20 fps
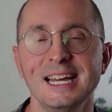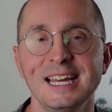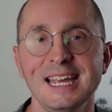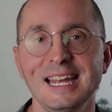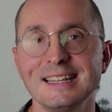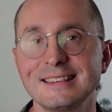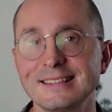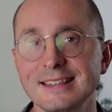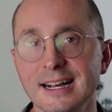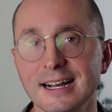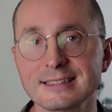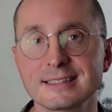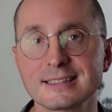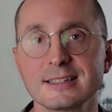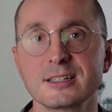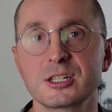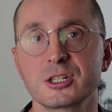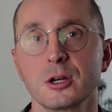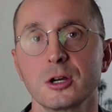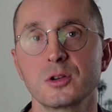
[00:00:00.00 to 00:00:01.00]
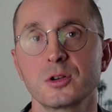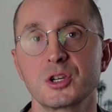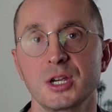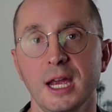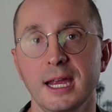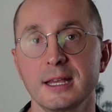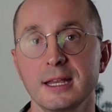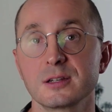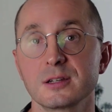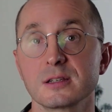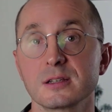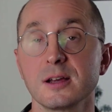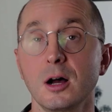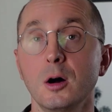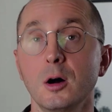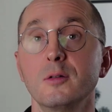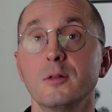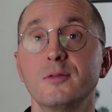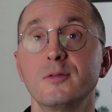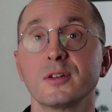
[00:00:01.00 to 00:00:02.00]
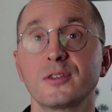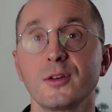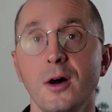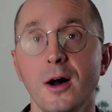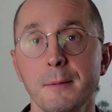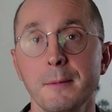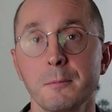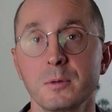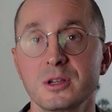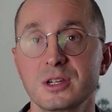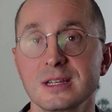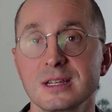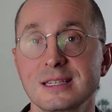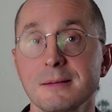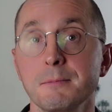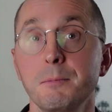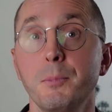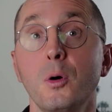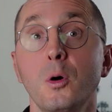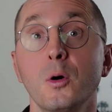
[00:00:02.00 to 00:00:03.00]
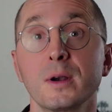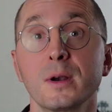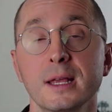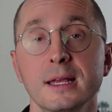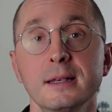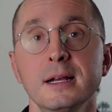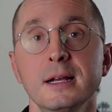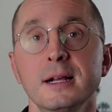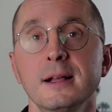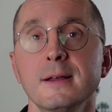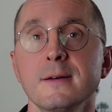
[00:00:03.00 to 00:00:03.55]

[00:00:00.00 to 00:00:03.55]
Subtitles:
It doesn't show changes over time, which is important